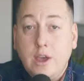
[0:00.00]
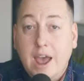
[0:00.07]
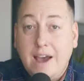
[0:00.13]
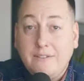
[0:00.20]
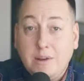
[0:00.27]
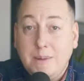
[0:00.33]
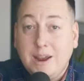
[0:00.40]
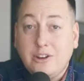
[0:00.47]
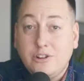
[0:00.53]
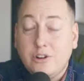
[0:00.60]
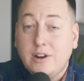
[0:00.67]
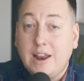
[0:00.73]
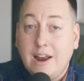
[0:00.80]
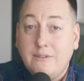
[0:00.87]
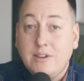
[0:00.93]
You have to make
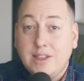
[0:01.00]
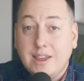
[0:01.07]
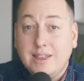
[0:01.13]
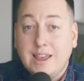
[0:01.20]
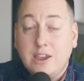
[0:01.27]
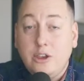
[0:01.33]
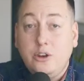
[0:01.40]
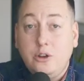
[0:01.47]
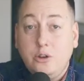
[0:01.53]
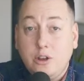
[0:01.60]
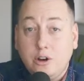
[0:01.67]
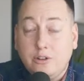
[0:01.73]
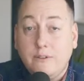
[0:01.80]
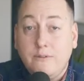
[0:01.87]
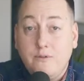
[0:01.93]
sure in everything that you do,
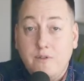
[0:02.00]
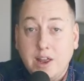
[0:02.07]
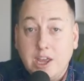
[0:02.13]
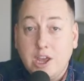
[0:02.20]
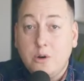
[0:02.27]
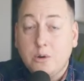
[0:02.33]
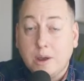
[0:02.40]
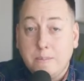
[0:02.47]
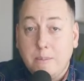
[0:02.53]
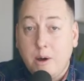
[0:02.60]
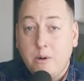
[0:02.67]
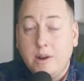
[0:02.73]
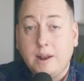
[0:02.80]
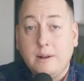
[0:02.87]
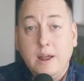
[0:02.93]
there's a video
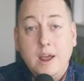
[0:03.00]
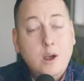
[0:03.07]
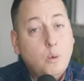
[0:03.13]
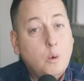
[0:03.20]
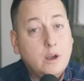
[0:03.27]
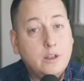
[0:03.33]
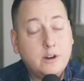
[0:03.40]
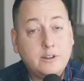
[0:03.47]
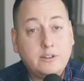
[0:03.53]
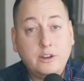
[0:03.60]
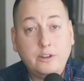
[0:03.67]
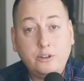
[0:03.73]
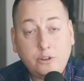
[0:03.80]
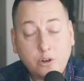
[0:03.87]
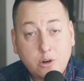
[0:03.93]
component, whether it's
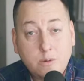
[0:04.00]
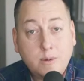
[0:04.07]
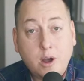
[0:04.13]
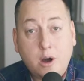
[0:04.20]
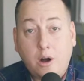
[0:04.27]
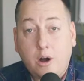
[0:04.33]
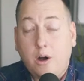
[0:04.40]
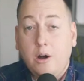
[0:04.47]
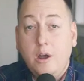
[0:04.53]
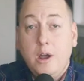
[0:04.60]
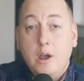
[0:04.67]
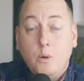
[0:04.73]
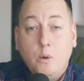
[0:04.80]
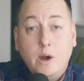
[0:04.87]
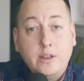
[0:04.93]
a Zoom call,
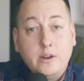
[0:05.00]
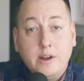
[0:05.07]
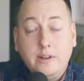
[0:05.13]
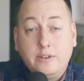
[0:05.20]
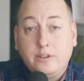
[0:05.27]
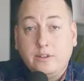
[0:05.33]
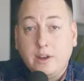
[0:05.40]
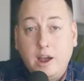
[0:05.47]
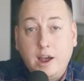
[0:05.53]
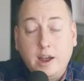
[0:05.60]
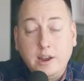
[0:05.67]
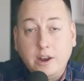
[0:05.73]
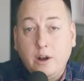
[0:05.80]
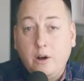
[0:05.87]
whether it's, uh, you